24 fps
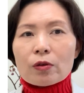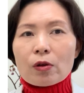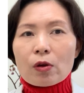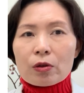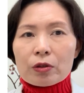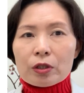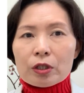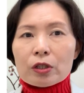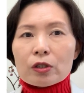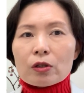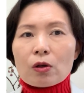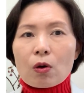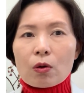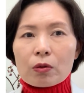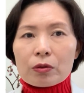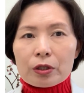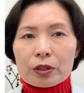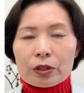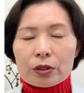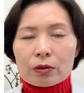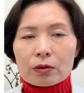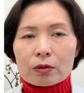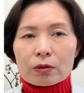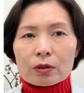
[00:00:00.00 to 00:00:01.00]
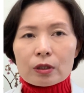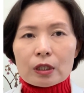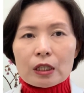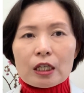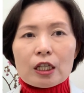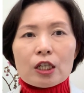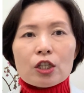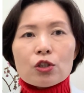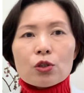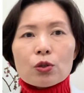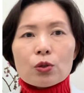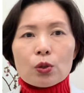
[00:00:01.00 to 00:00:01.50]
chronic condition
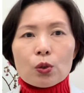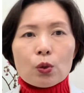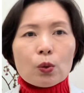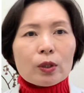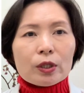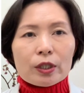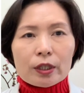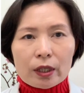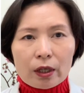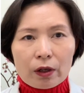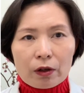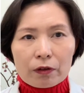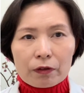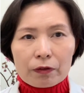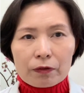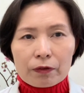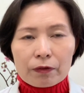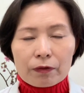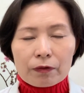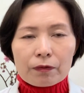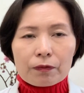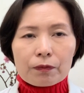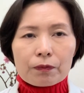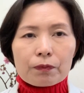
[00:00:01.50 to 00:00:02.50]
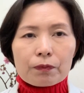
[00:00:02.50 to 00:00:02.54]
is yourself.